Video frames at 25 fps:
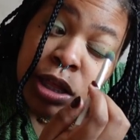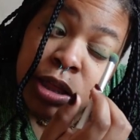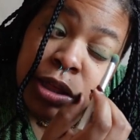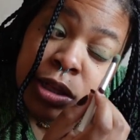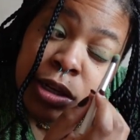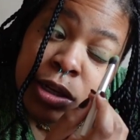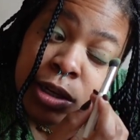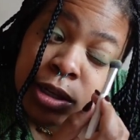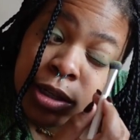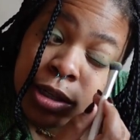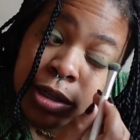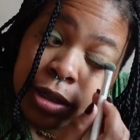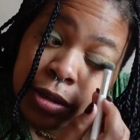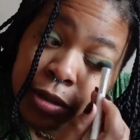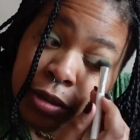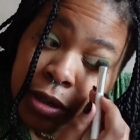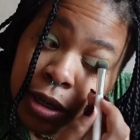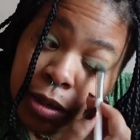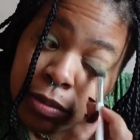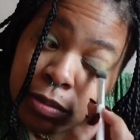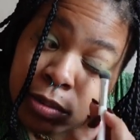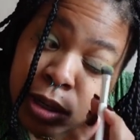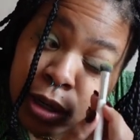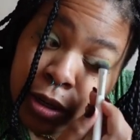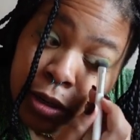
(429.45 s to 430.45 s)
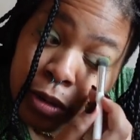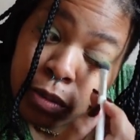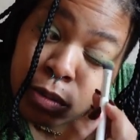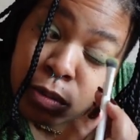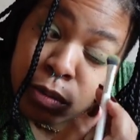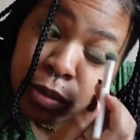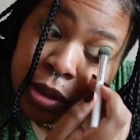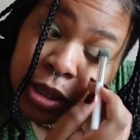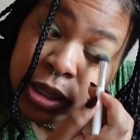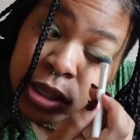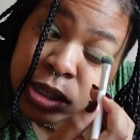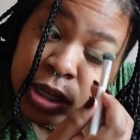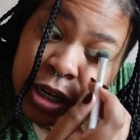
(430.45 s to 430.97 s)
There's sometimes I don't
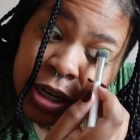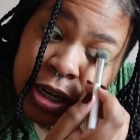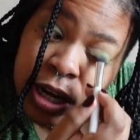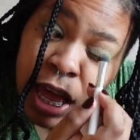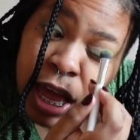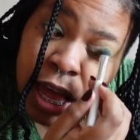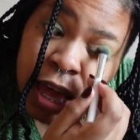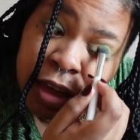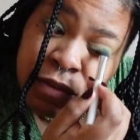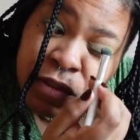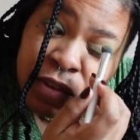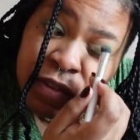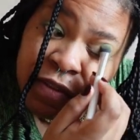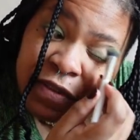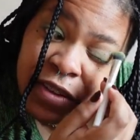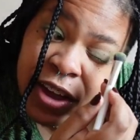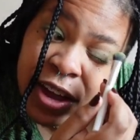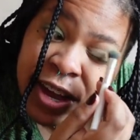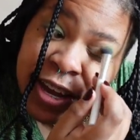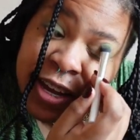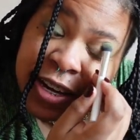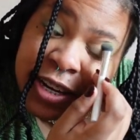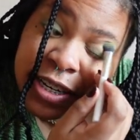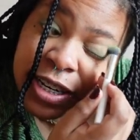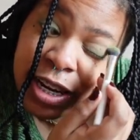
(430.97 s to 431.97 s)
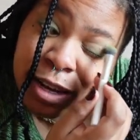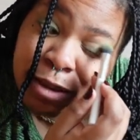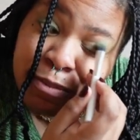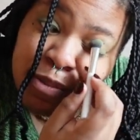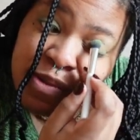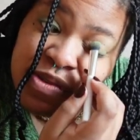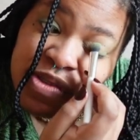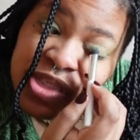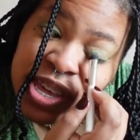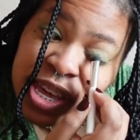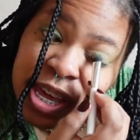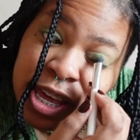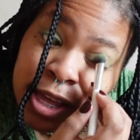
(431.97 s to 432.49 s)
want to have a fight type
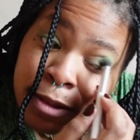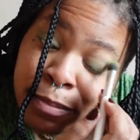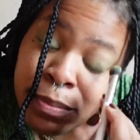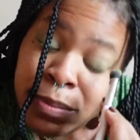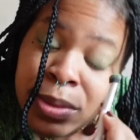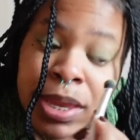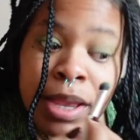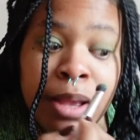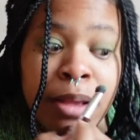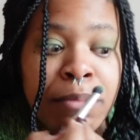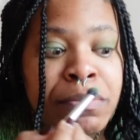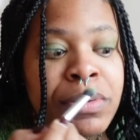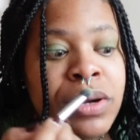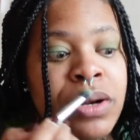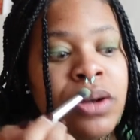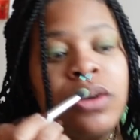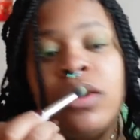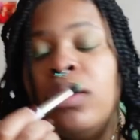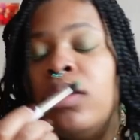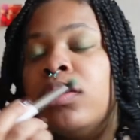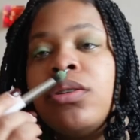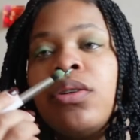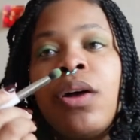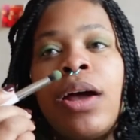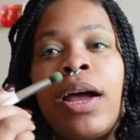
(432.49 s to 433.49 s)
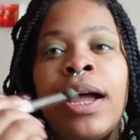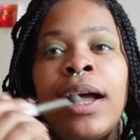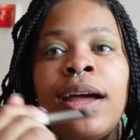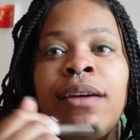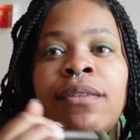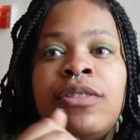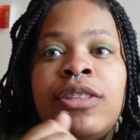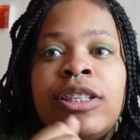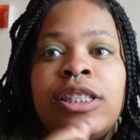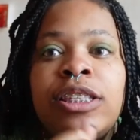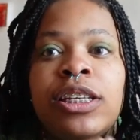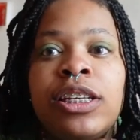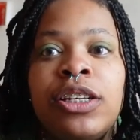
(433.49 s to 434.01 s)
of thing. But also I
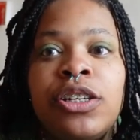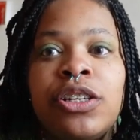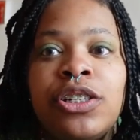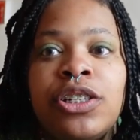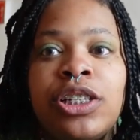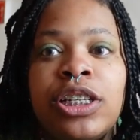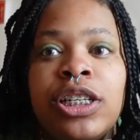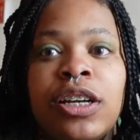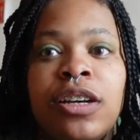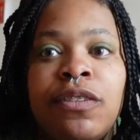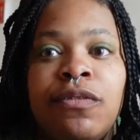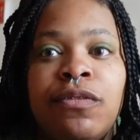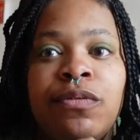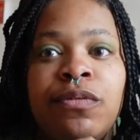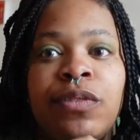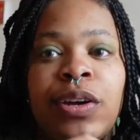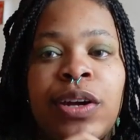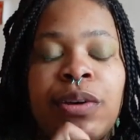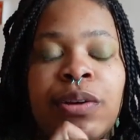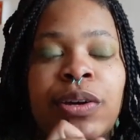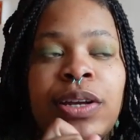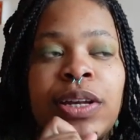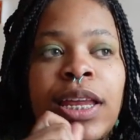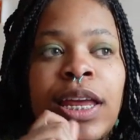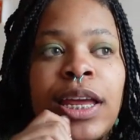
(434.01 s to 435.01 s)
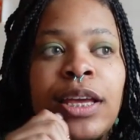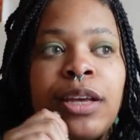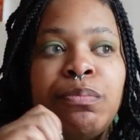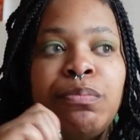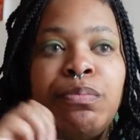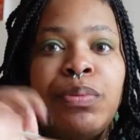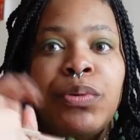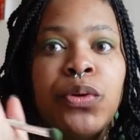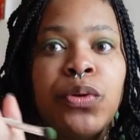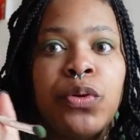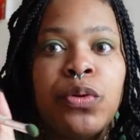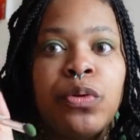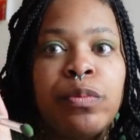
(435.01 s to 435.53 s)
have this energy of very like
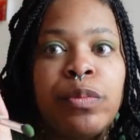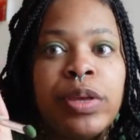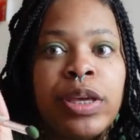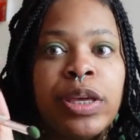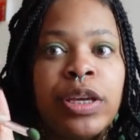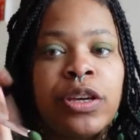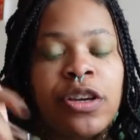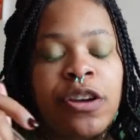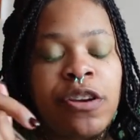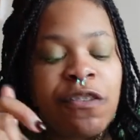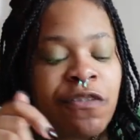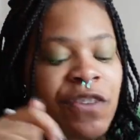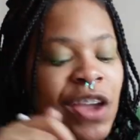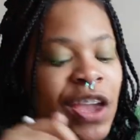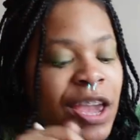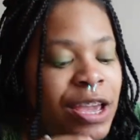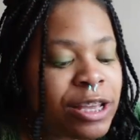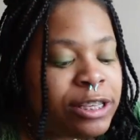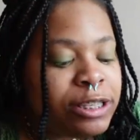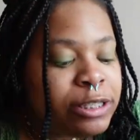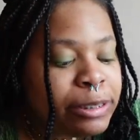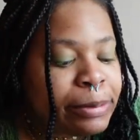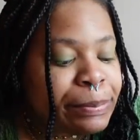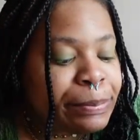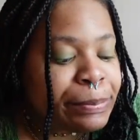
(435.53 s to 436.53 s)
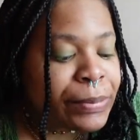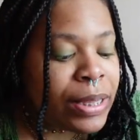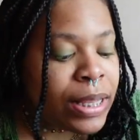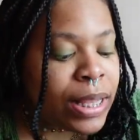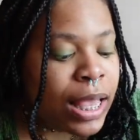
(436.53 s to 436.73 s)
boom in your face.